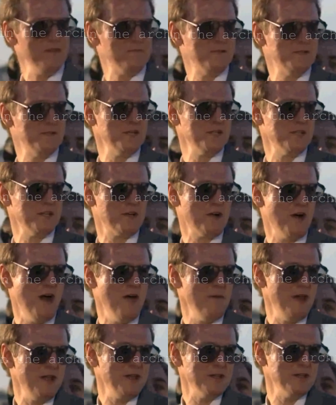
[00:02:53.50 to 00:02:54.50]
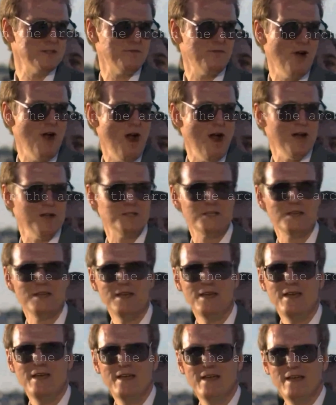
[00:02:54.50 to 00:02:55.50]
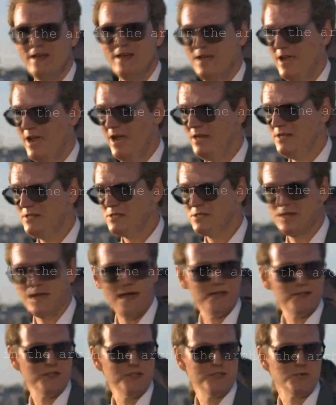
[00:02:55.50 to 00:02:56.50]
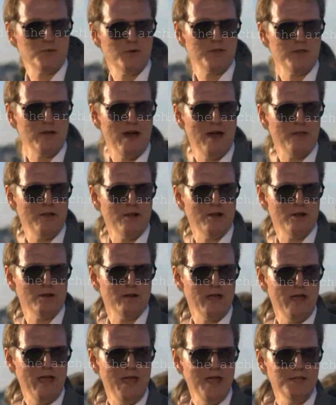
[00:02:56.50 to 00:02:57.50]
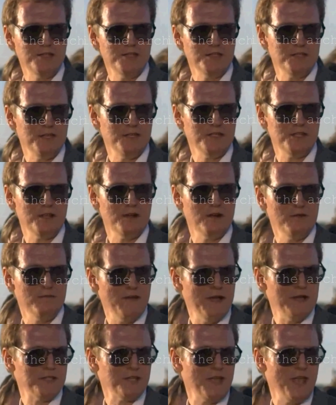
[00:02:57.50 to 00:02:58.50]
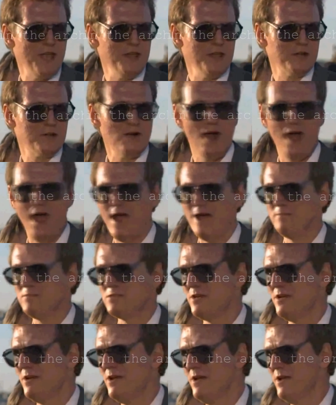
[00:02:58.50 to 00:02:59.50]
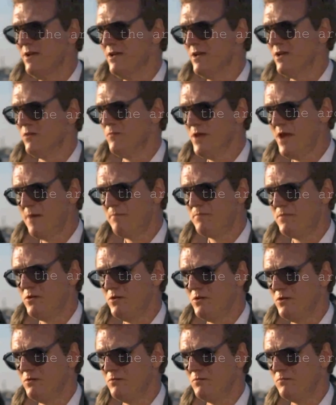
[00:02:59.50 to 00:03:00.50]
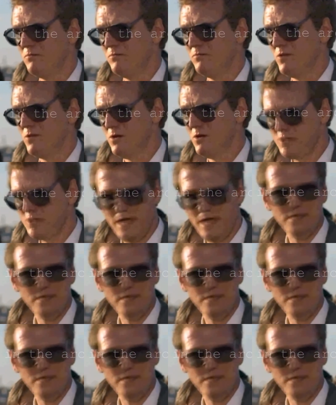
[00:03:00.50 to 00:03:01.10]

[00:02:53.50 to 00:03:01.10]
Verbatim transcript: in the position of commenting as far as any discussions with other agencies that are investigating crimes. It'll be up to those